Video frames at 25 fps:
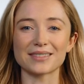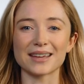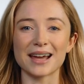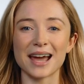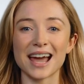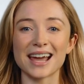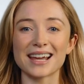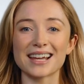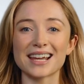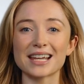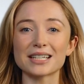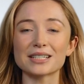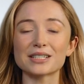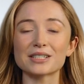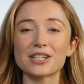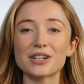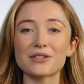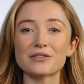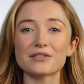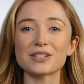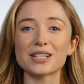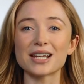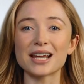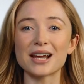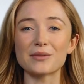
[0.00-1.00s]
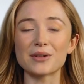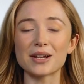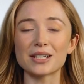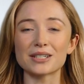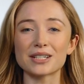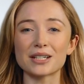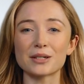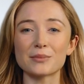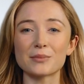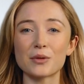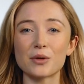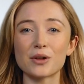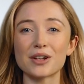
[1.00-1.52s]
And let's not forget about the
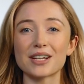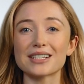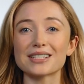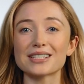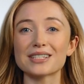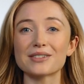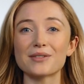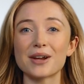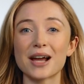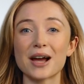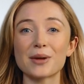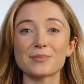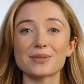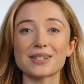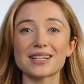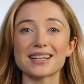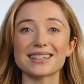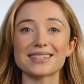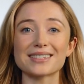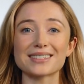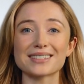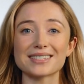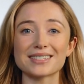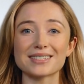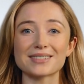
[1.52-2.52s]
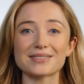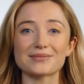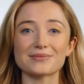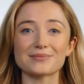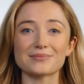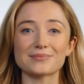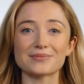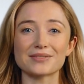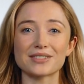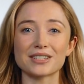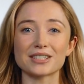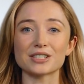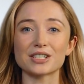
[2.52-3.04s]
importance of updates.
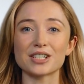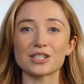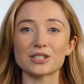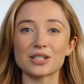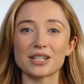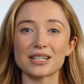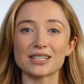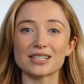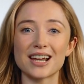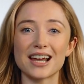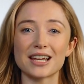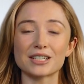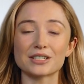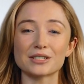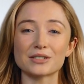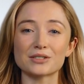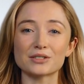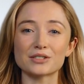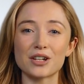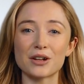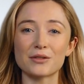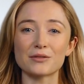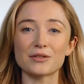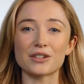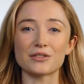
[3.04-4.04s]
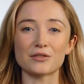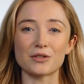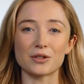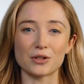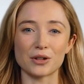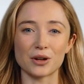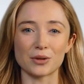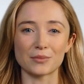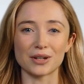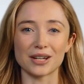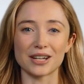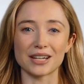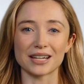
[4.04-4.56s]
Just like patching software
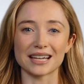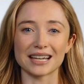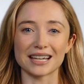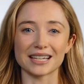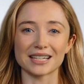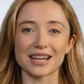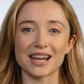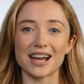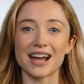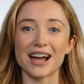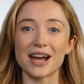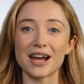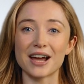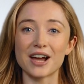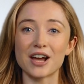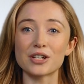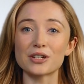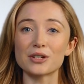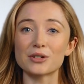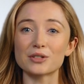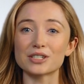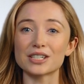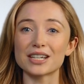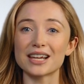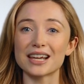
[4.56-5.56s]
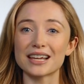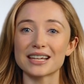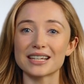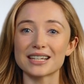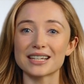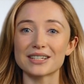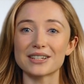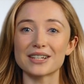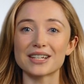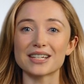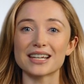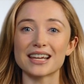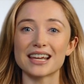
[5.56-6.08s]
vulnerabilities, understanding
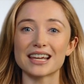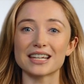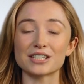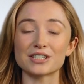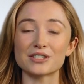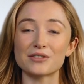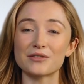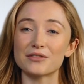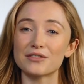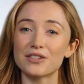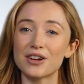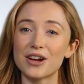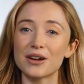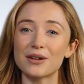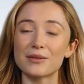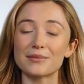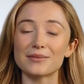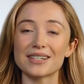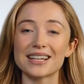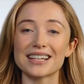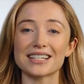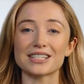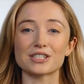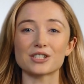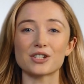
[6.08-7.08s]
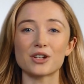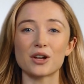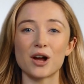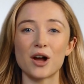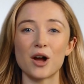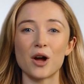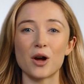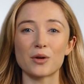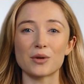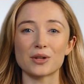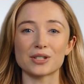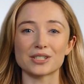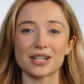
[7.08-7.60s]
communication flow means you're
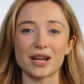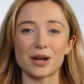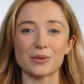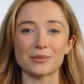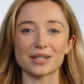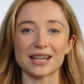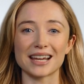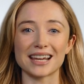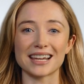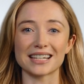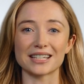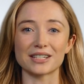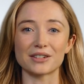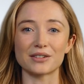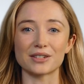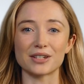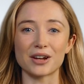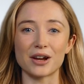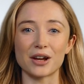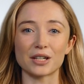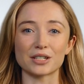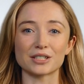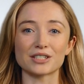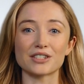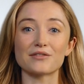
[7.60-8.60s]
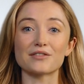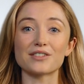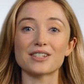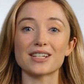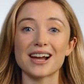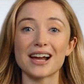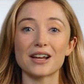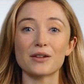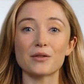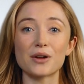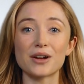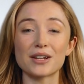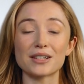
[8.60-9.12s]
always updating your knowledge of your
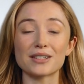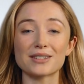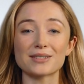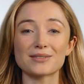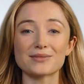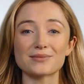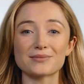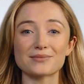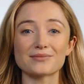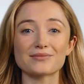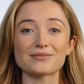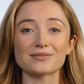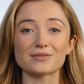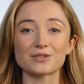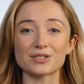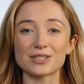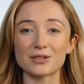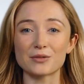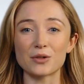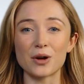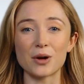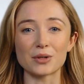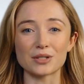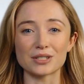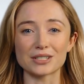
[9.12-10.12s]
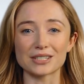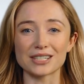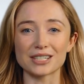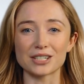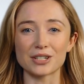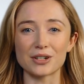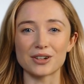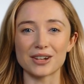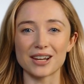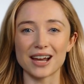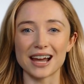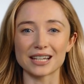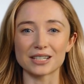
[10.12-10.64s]
network. What was
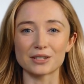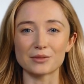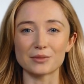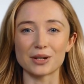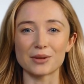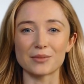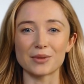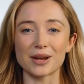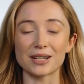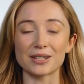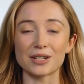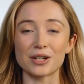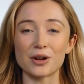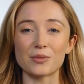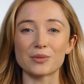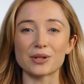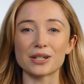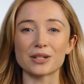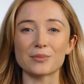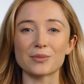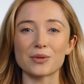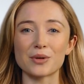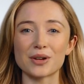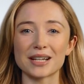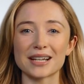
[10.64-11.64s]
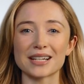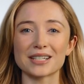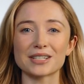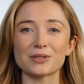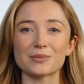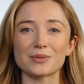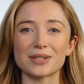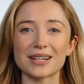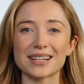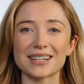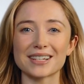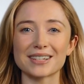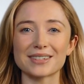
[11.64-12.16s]
secure last week might be a weak point this
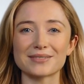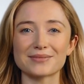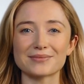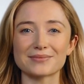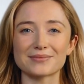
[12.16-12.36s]
week.